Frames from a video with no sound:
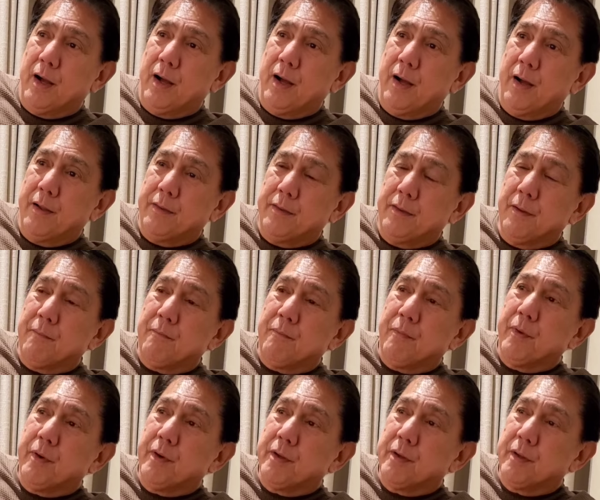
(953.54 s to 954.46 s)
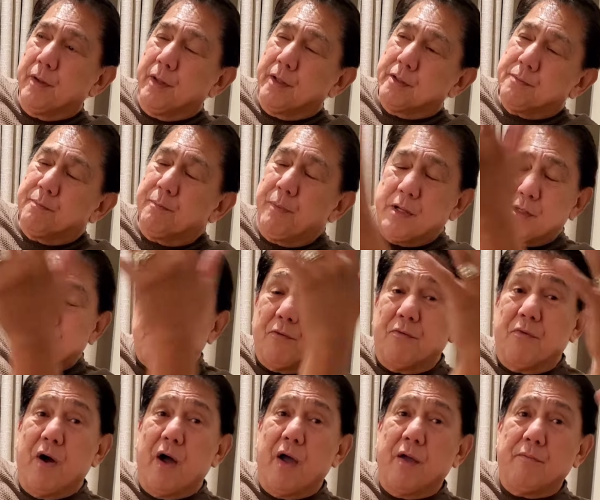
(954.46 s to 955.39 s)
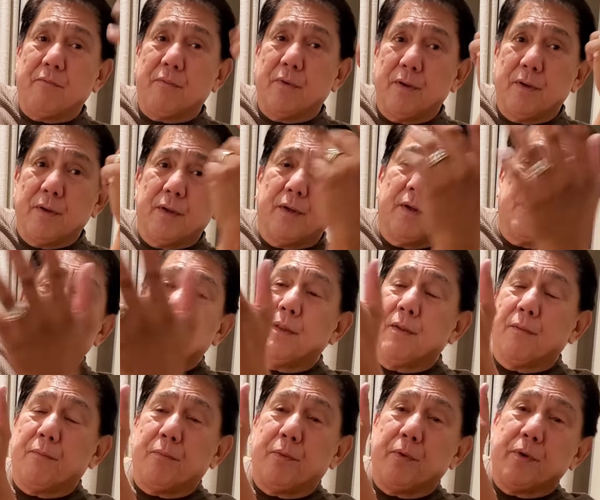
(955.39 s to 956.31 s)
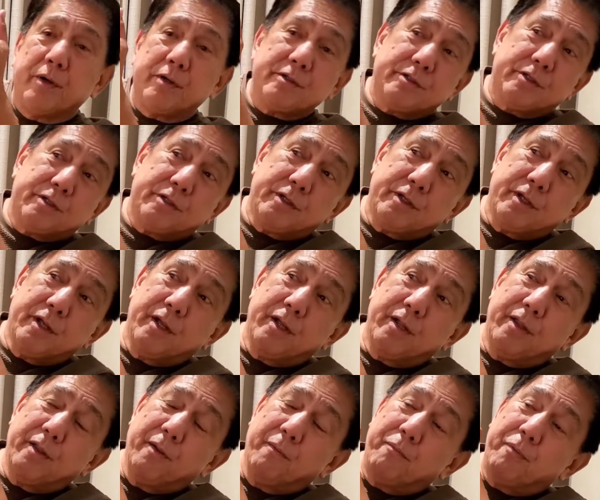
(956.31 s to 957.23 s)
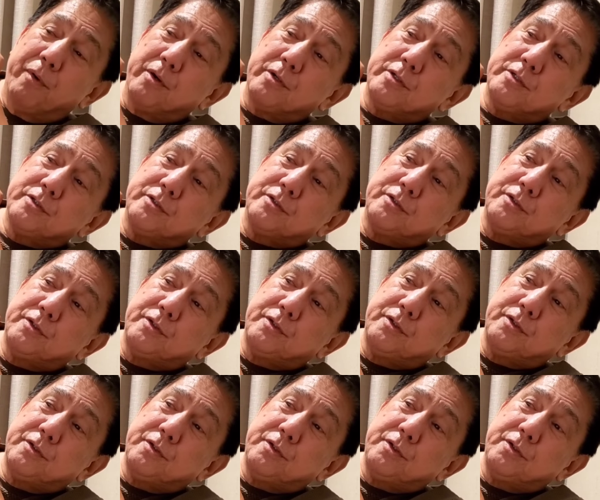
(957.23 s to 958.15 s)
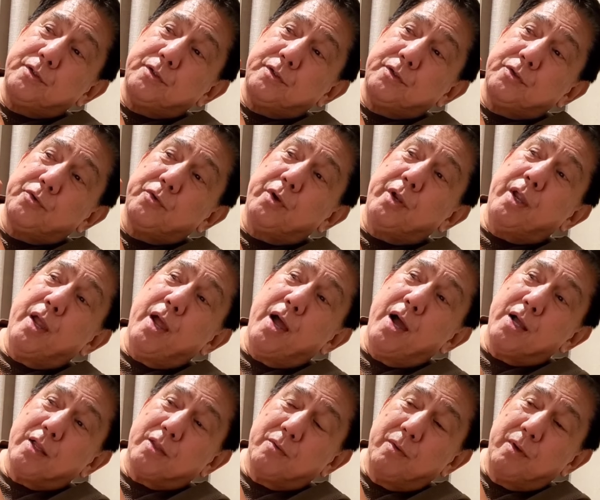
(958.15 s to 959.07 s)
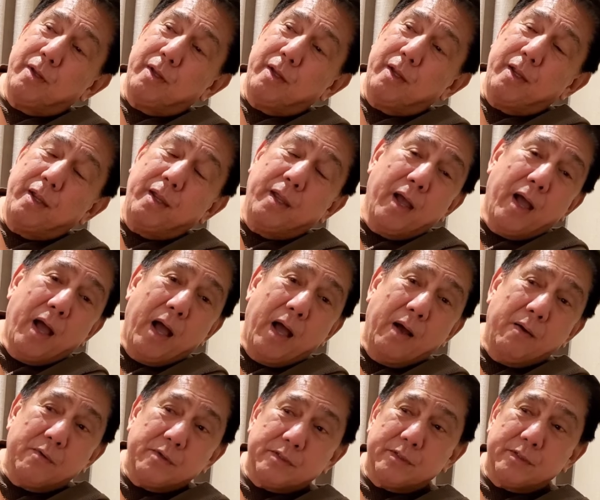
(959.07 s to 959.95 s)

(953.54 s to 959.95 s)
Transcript: uh, the per it's best of five. The first, the first three actually I